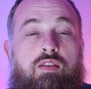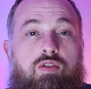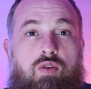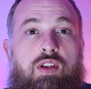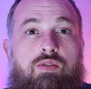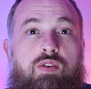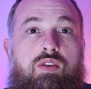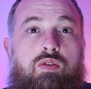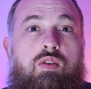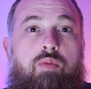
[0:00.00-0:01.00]
transfer
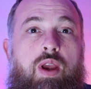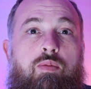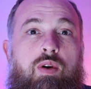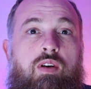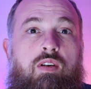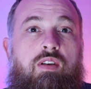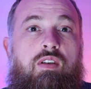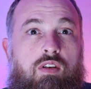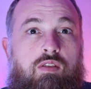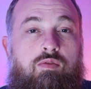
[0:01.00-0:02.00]
to the paper
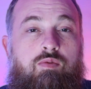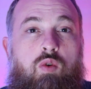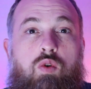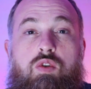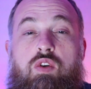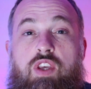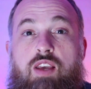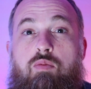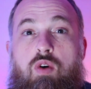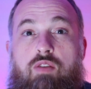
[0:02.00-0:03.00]
or to a
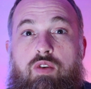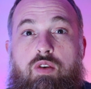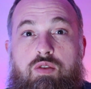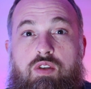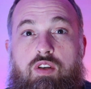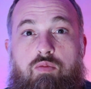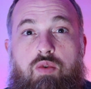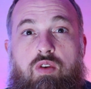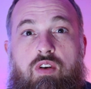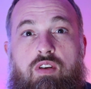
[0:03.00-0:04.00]
keyboard if you're using a
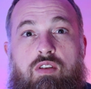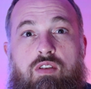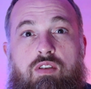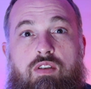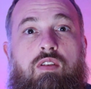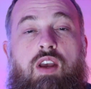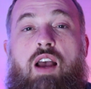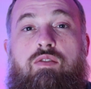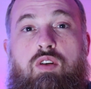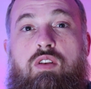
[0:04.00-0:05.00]
computer.
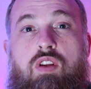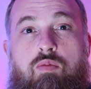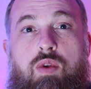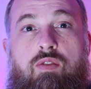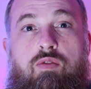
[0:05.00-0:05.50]
After a little bit of